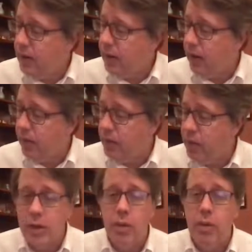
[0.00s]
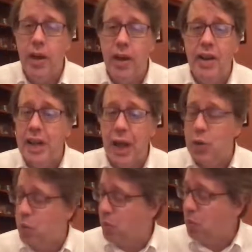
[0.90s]
So I think
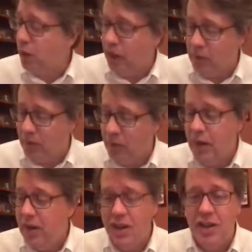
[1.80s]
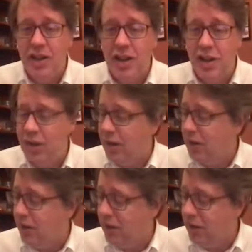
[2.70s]
Gauss would be proud to see
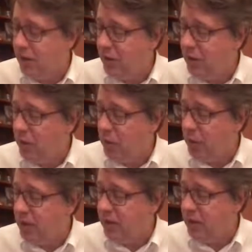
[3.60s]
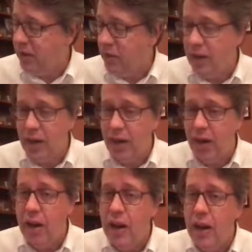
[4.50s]
the complexity of the
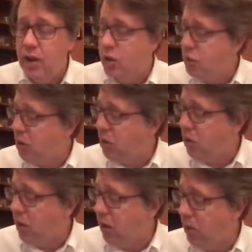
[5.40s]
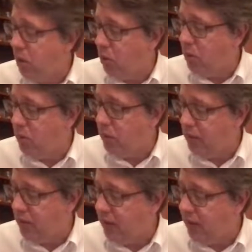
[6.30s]
data and the structure that emerges in
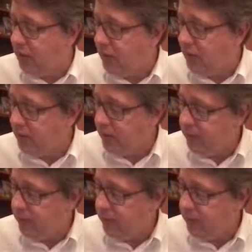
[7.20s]
this analysis.